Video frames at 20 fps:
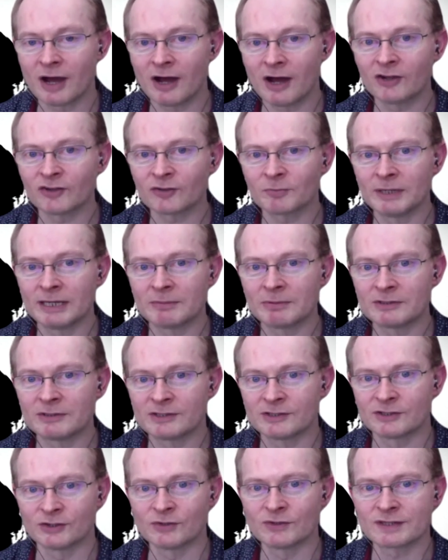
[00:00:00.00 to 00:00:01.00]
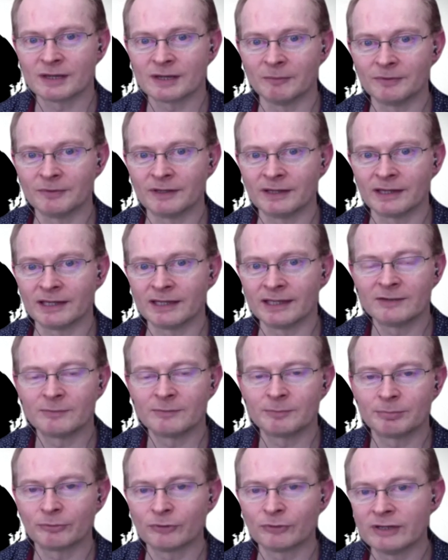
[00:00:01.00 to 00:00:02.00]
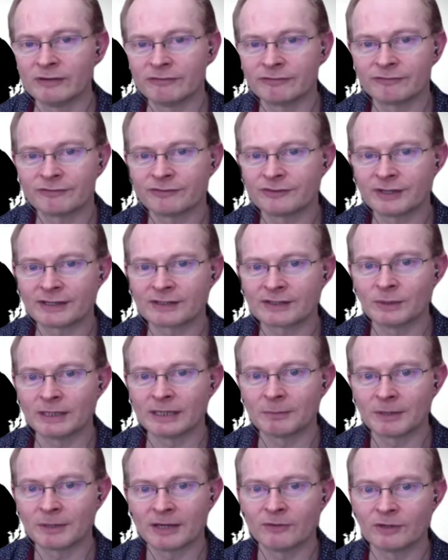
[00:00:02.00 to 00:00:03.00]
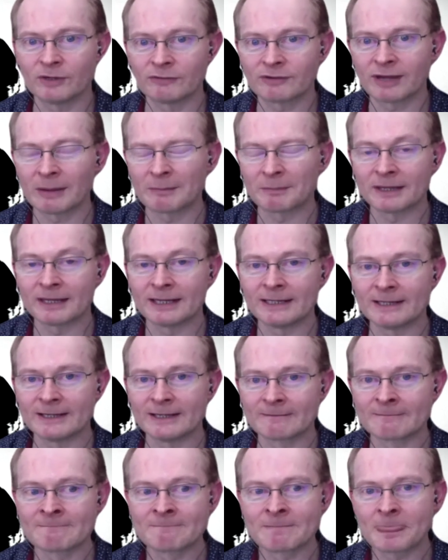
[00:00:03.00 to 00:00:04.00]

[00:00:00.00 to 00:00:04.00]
ask people to do something in this brief 6-week period of campaigning,